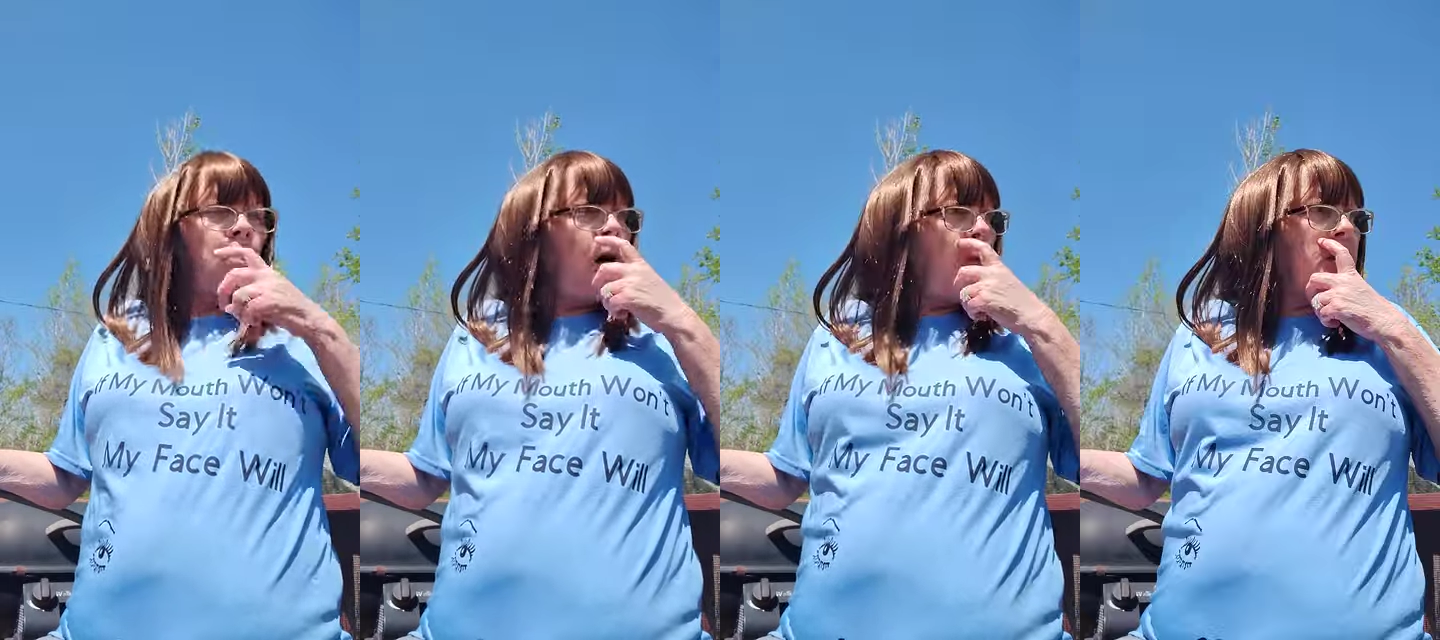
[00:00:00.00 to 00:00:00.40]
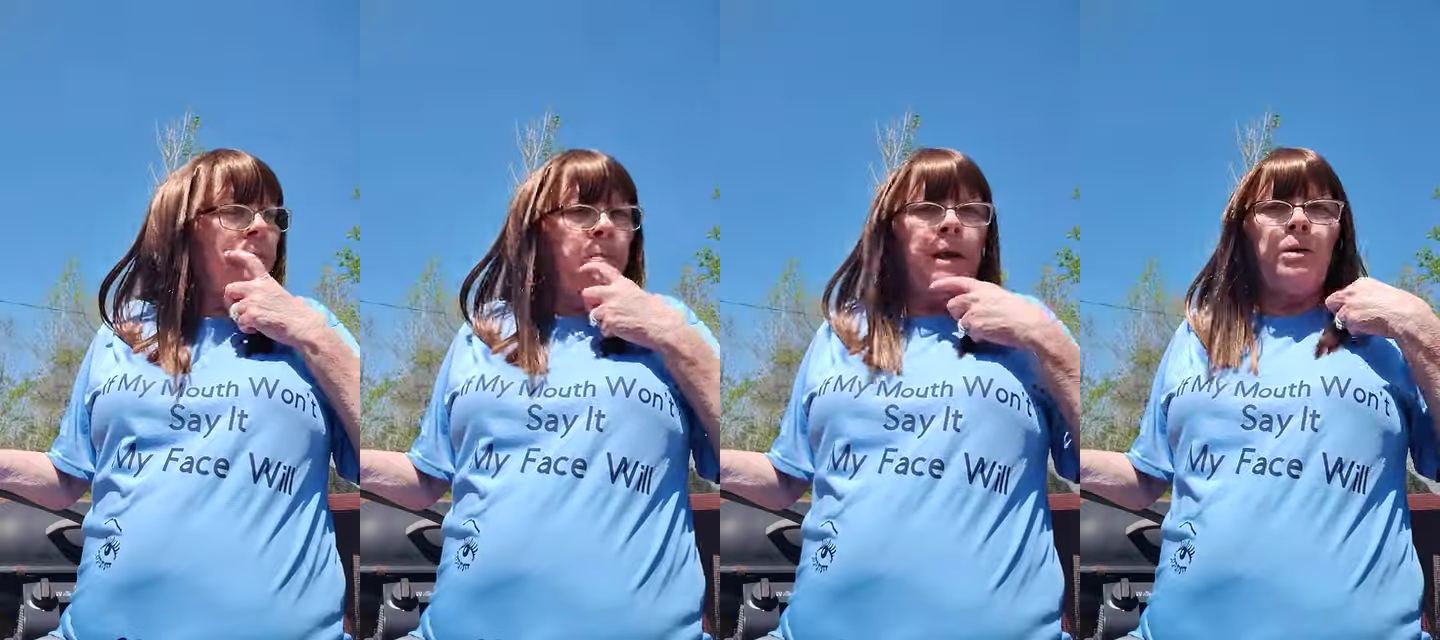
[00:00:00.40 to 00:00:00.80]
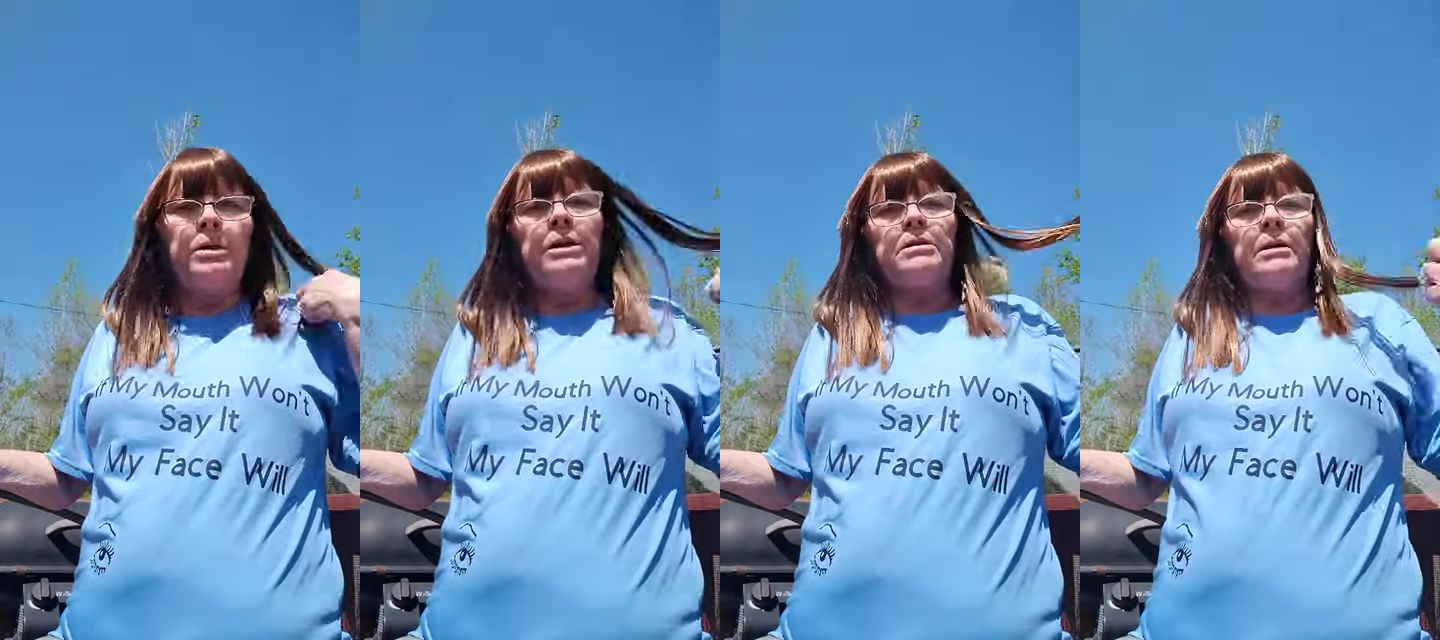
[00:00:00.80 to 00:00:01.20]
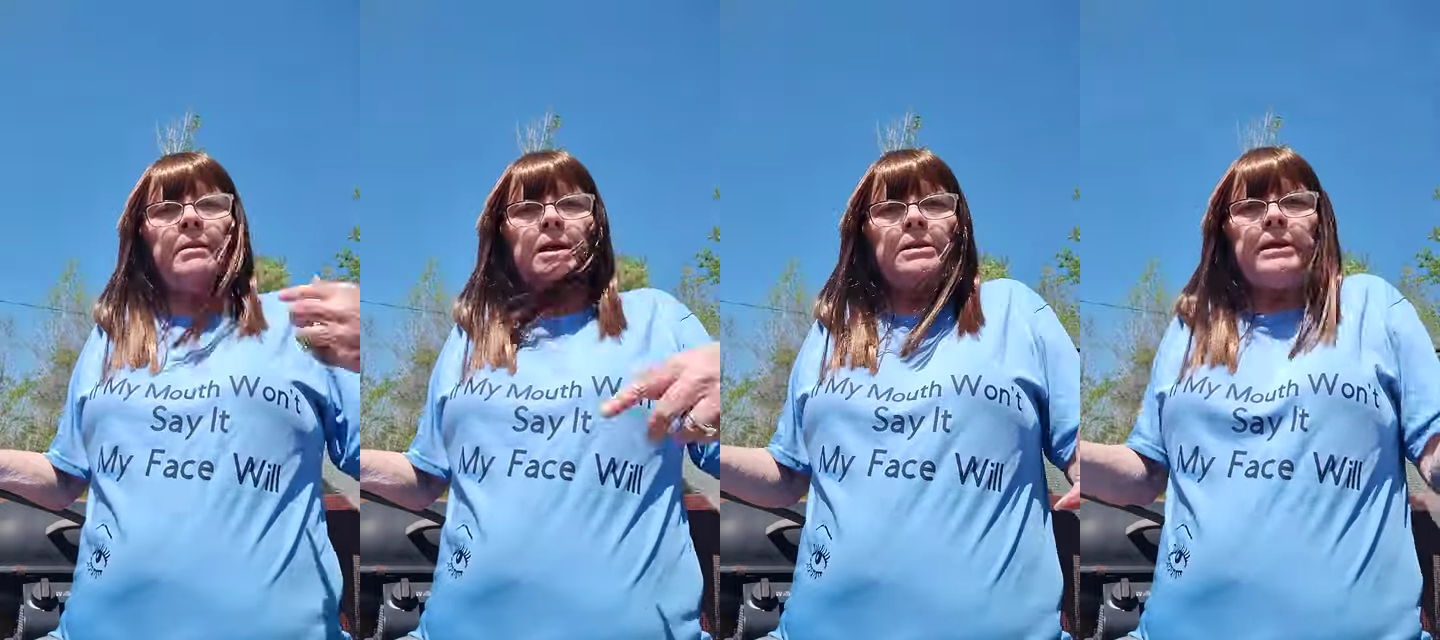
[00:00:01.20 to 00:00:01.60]
You always meddling in
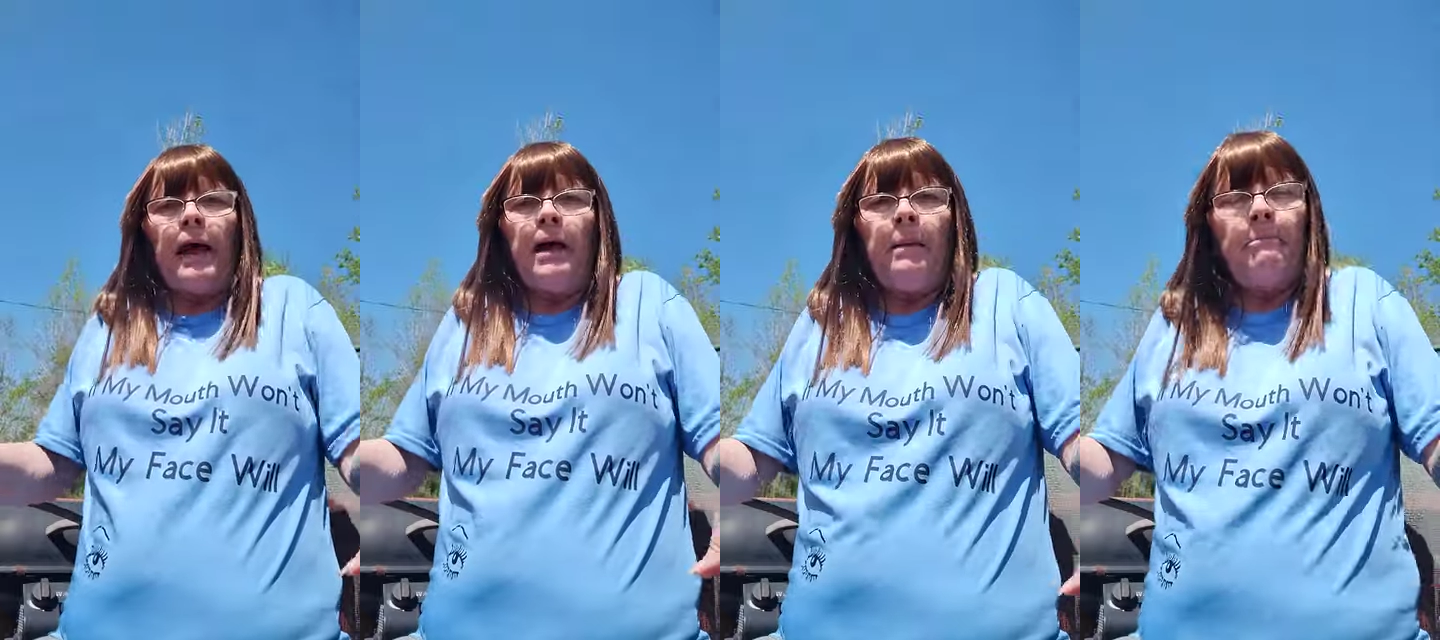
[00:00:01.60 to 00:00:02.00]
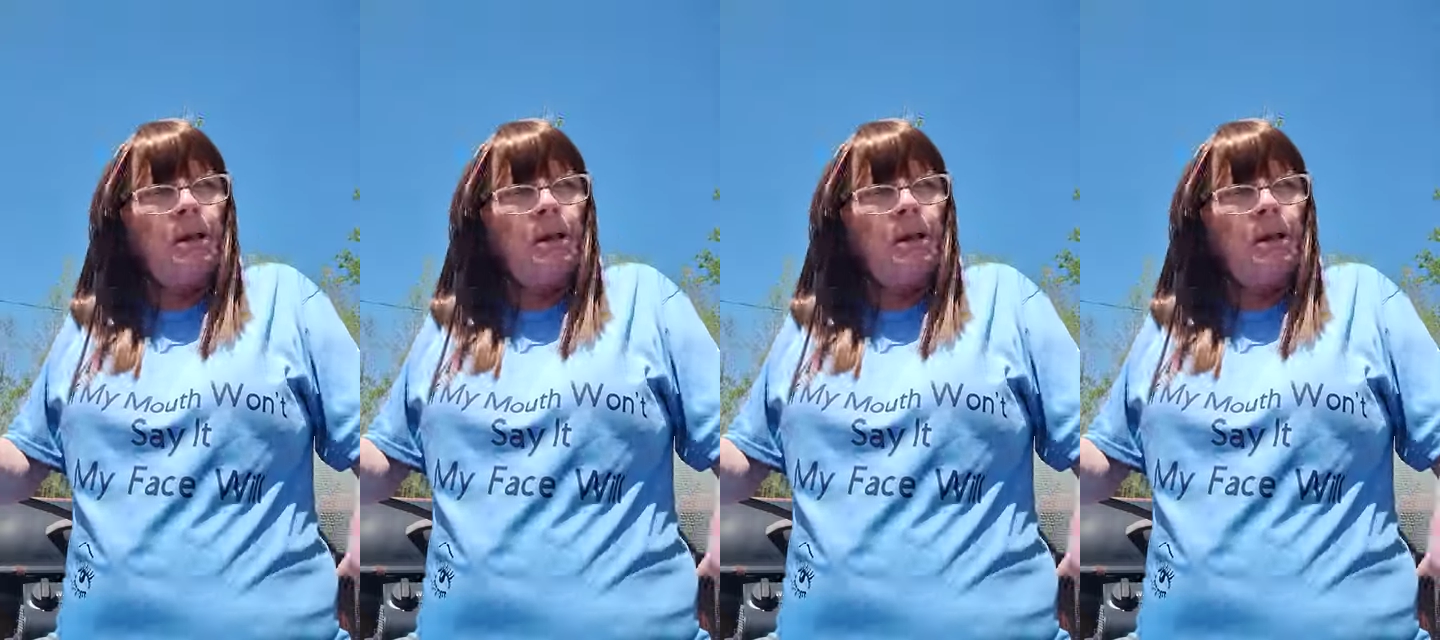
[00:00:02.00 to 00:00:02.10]
somebody's damn